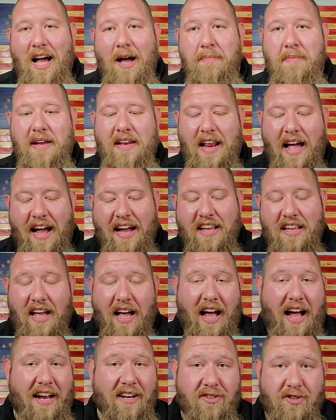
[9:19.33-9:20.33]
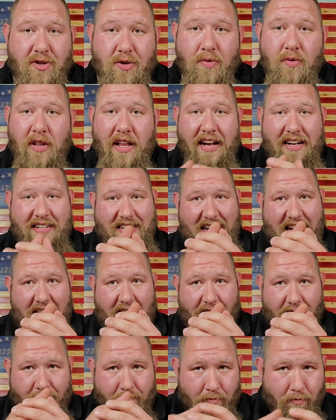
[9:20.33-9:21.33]
I mean, I do like to
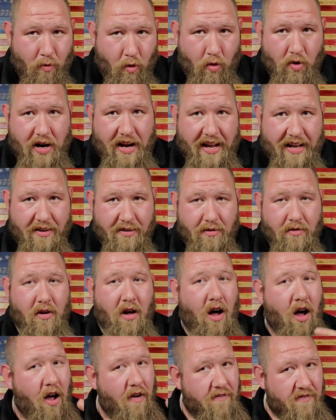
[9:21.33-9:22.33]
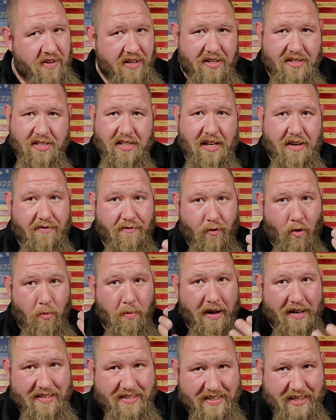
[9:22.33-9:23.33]
have more handle, obviously,
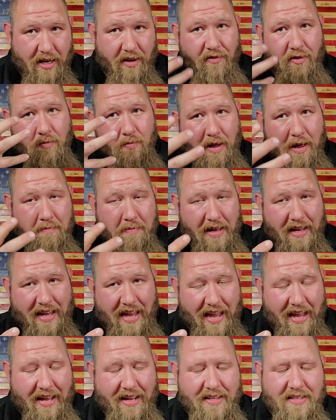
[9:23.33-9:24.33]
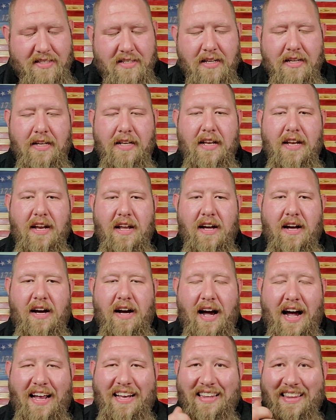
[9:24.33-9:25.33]
for myself and my big hands.
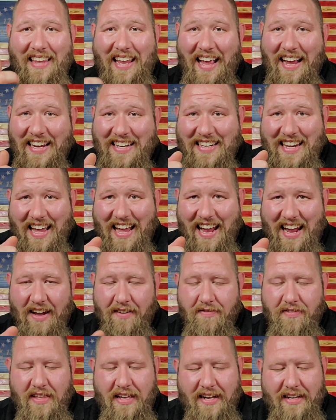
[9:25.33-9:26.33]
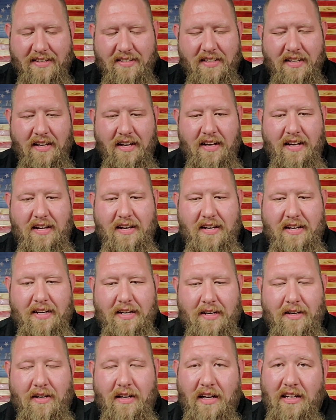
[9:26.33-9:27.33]
I'd like to have that.
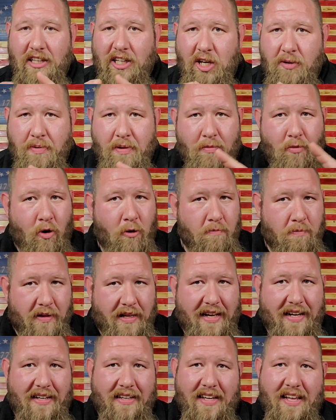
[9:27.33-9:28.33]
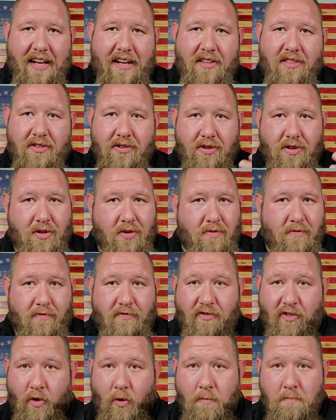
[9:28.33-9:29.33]
A little bit more blade length just
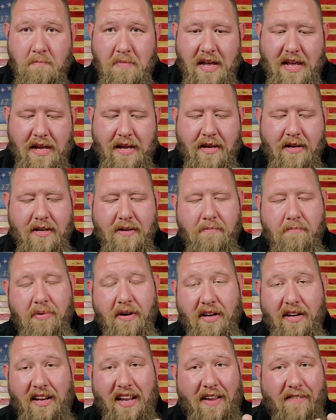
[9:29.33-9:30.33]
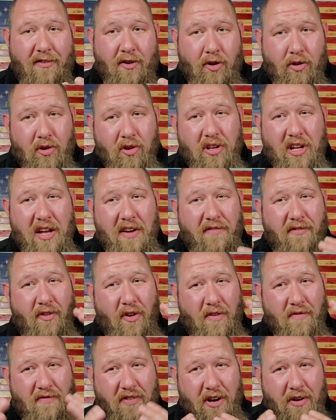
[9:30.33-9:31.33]
for me, but if you're looking
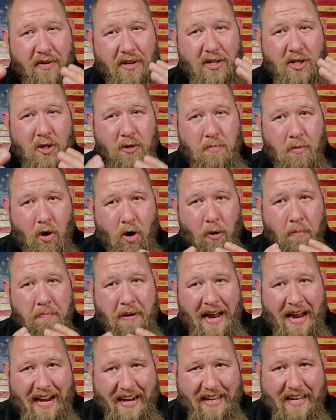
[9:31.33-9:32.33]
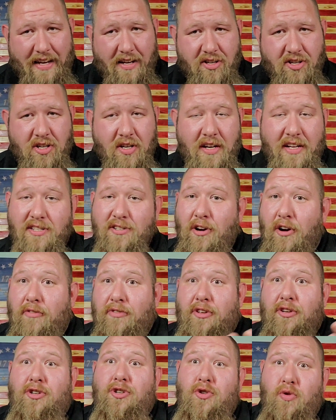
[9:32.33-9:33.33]
for a very small package, it's
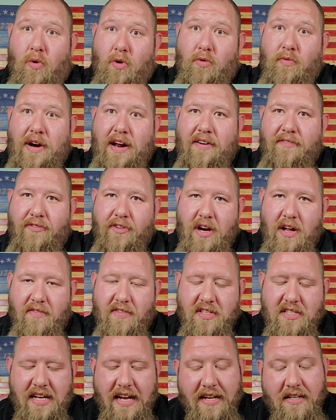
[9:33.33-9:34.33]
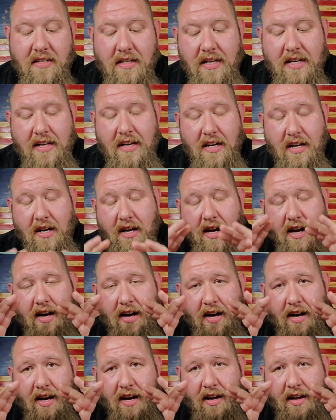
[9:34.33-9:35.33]
called the Short Round, for heaven's sakes.
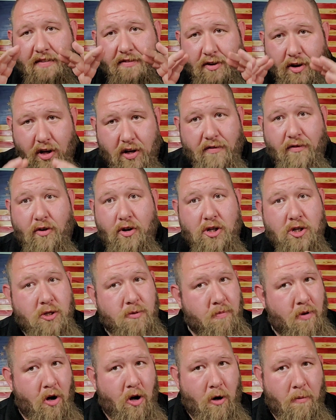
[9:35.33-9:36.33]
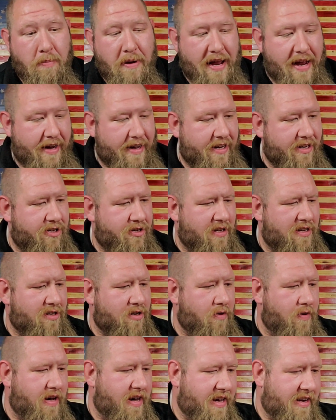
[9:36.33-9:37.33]
If you're looking for a small package,
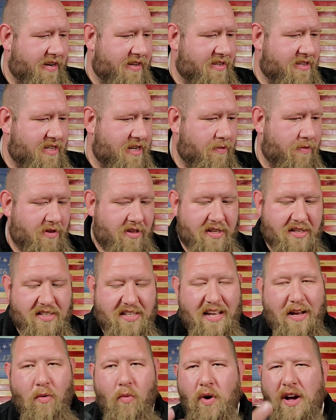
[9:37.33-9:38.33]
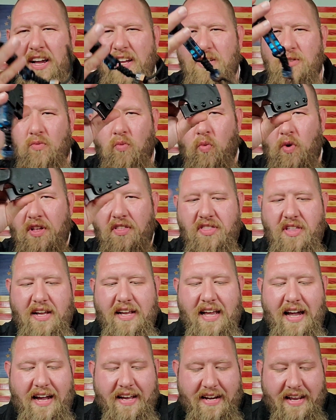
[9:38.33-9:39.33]
let's go ahead and see what this thing weighs with
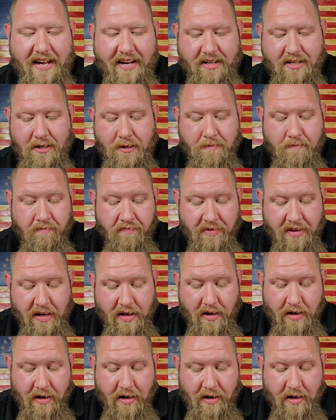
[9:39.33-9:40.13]
the Kydex.